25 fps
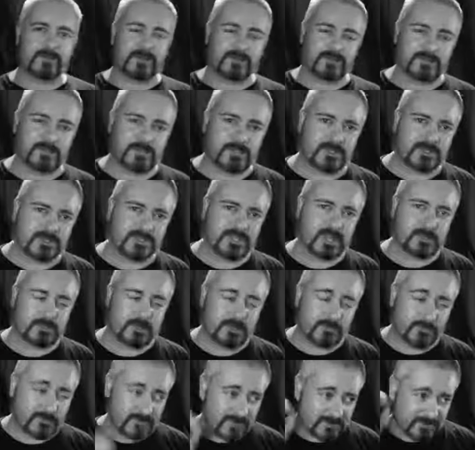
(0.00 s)
Because you just
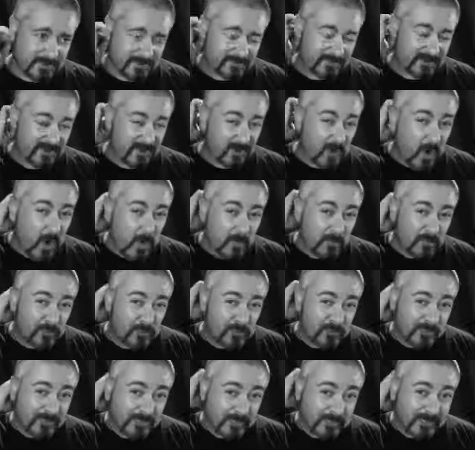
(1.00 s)
come off as a bit of a knob,
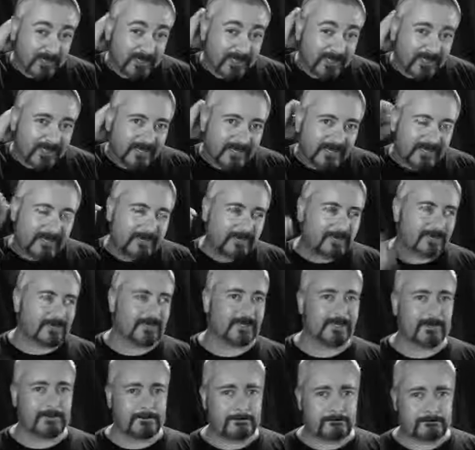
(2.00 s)
really.
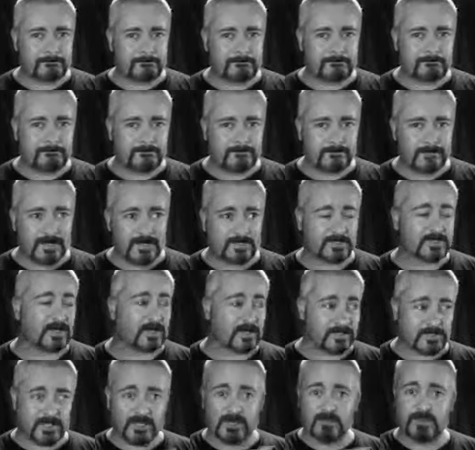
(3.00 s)
Um, that's
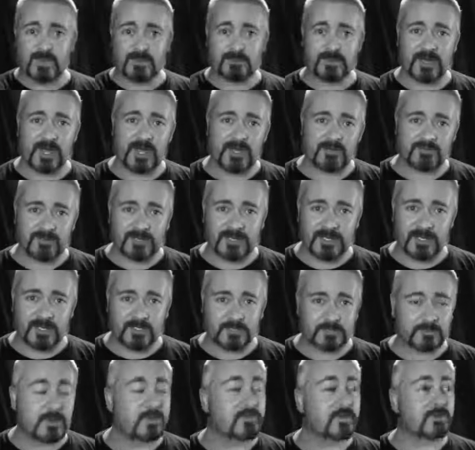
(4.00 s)
like I said in one of my other
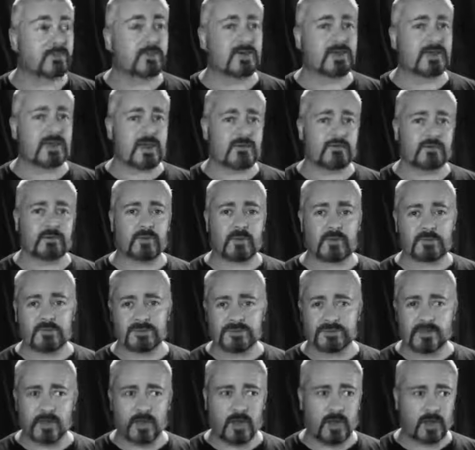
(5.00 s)
videos. Remember when everyone
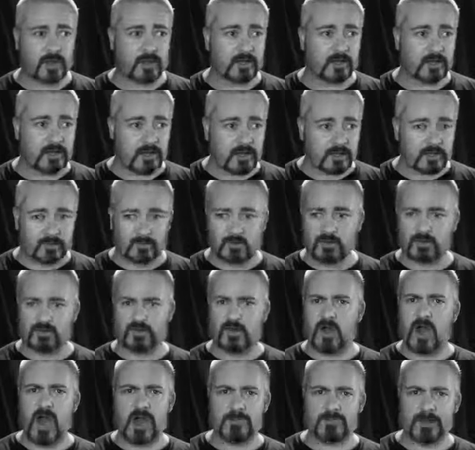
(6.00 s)
was going, oh,
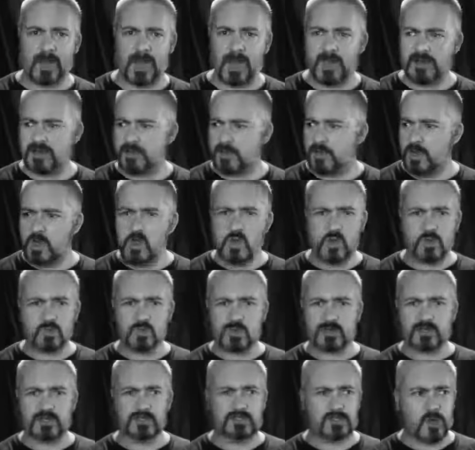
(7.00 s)
the iPad? Who would
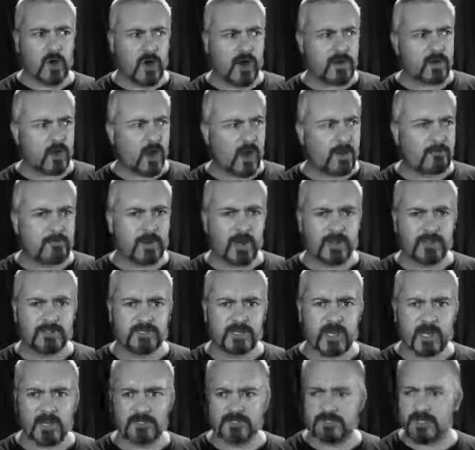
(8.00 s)
want a giant
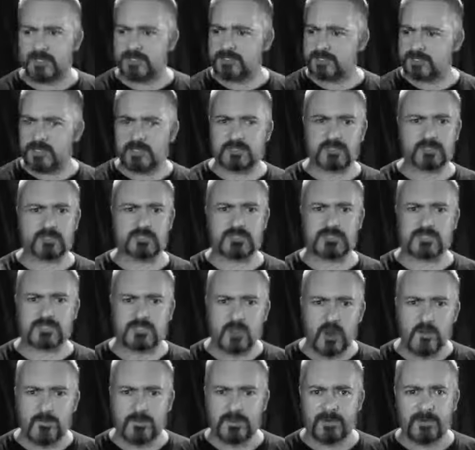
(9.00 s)
iPod Touch? That's such a
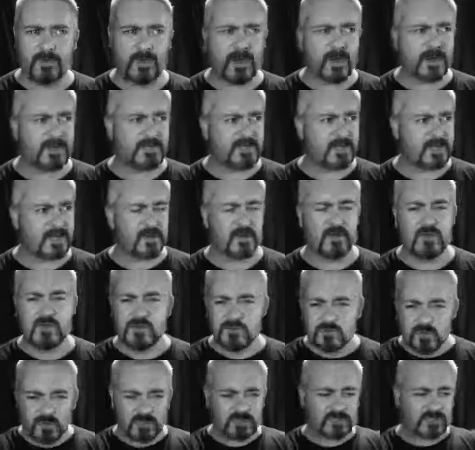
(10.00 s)
stupid idea.
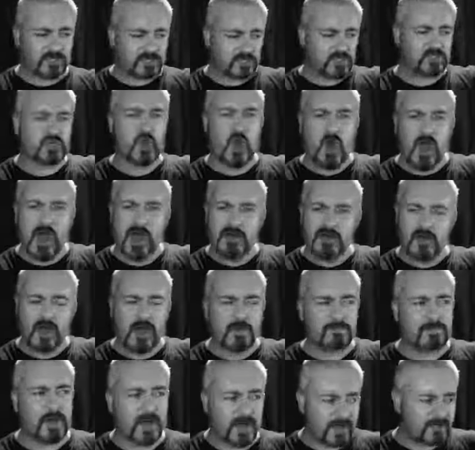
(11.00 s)
Who wants a giant
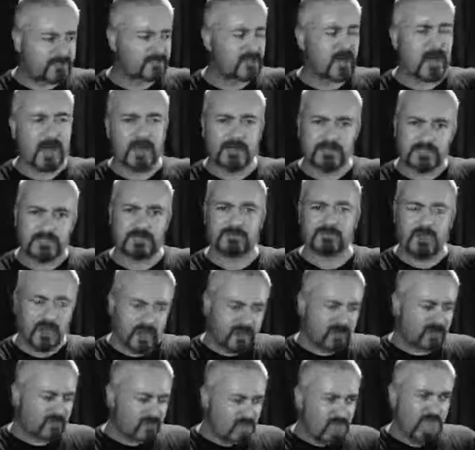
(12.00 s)
iPod Touch? I'm
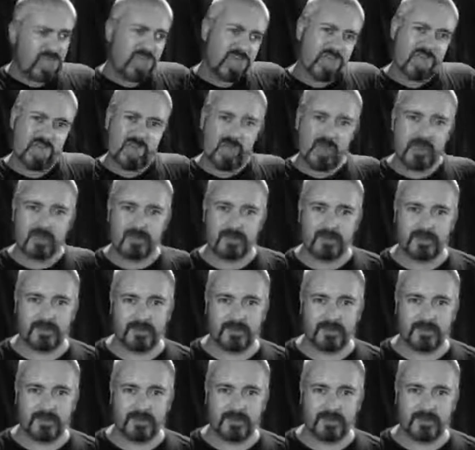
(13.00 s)
like,